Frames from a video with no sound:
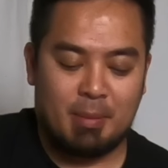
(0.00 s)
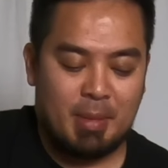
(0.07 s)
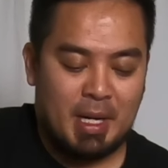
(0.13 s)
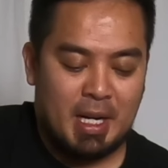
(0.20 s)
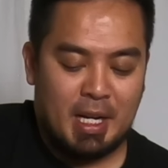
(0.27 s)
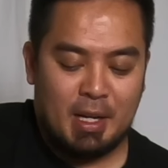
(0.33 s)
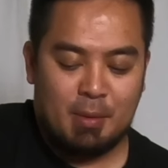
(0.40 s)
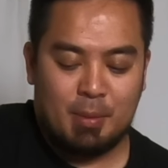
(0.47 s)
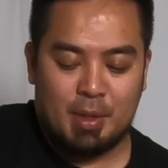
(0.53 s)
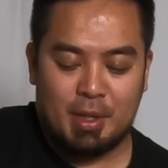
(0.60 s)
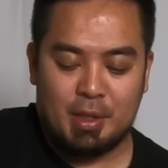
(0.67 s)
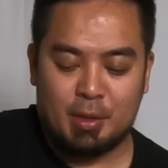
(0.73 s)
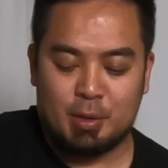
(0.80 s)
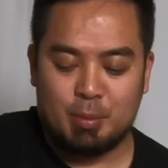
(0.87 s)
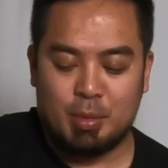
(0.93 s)
mine, where
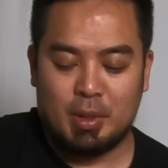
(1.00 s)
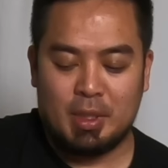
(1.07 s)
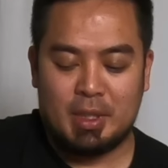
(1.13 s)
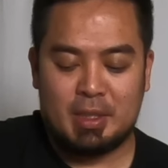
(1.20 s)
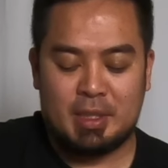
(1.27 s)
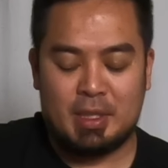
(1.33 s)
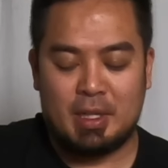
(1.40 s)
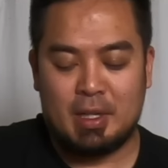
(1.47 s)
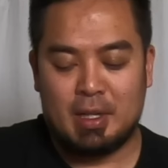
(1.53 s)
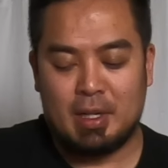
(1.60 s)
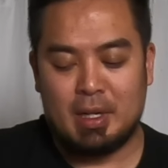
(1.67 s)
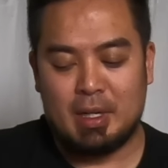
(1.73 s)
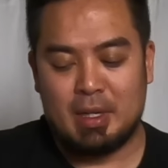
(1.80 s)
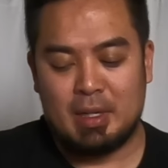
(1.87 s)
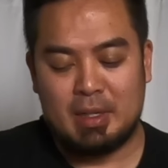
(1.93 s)
those bullets
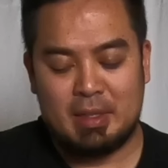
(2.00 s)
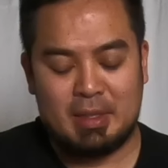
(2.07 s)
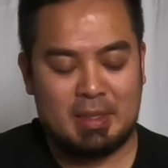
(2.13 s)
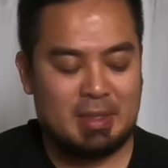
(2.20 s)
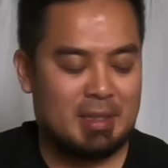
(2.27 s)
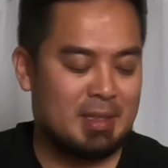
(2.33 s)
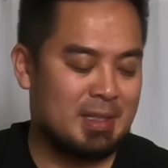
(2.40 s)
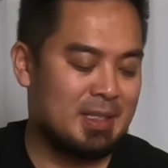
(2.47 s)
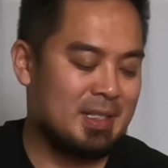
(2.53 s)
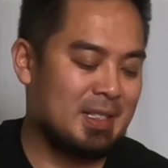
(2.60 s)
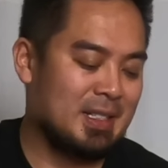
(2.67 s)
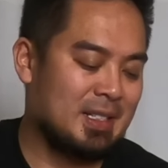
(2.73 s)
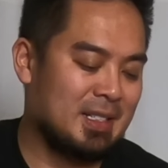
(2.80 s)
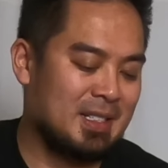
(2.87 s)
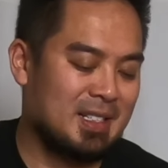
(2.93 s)
are
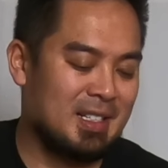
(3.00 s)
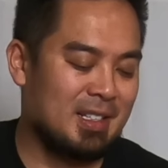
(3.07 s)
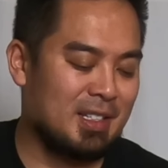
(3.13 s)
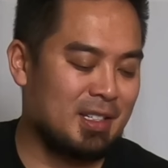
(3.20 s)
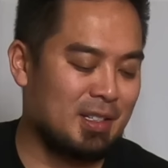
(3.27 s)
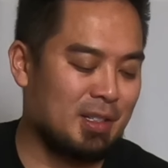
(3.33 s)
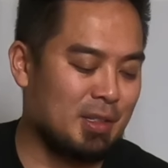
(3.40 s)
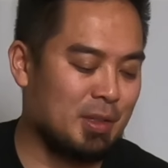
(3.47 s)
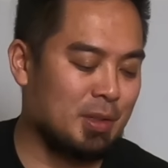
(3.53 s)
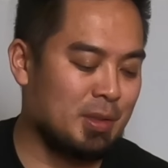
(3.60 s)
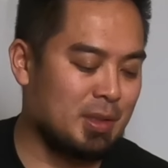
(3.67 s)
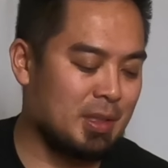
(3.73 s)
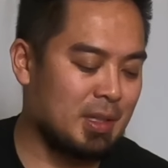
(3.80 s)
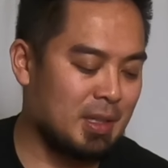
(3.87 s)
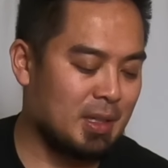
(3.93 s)
a little
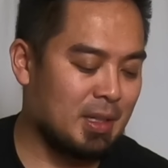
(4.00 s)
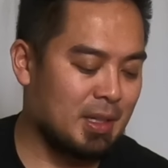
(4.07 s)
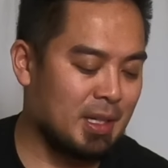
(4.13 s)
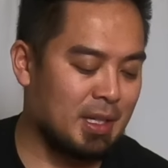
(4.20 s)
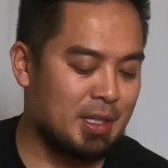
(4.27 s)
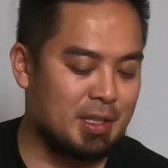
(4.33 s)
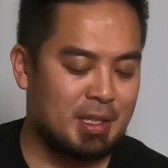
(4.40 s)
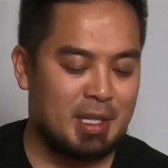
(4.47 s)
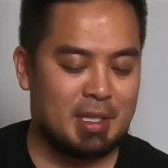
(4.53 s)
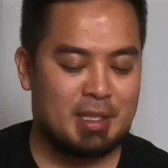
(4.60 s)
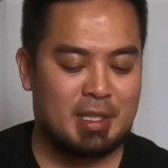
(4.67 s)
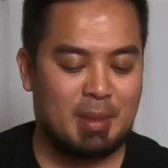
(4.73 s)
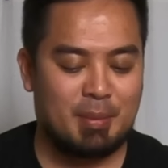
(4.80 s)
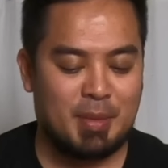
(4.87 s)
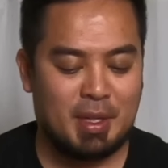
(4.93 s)
loose, you just get
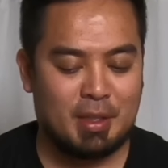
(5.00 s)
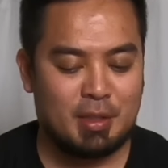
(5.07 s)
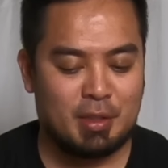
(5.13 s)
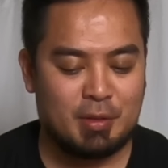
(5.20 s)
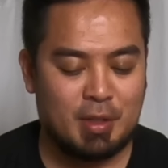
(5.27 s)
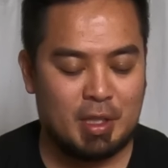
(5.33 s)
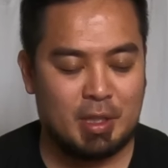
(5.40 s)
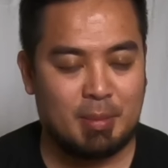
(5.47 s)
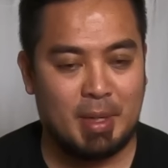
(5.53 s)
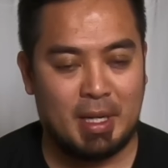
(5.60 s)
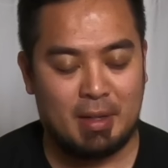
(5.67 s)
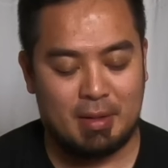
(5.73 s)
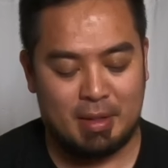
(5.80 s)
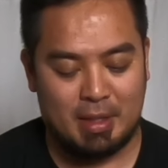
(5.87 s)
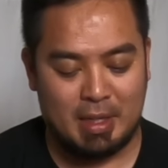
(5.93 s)
something to stretch them
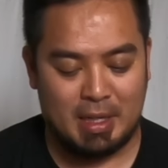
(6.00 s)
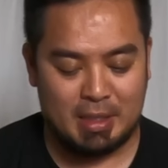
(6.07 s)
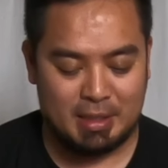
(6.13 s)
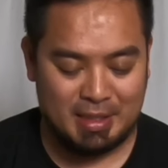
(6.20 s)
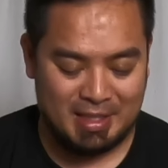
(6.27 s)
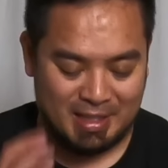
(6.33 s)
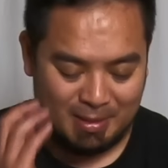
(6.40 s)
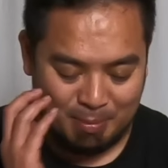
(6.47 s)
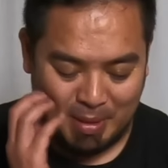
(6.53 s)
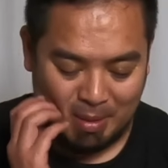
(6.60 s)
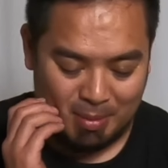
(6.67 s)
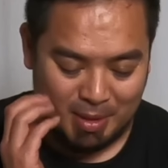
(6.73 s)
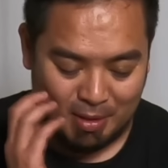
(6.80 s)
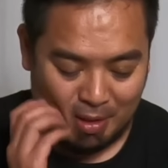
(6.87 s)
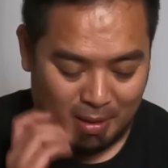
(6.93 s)
out. Actually, I'll
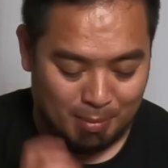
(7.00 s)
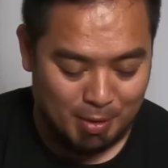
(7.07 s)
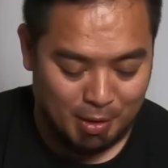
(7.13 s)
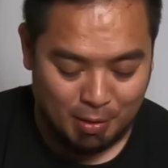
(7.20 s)
probably go, I'm gonna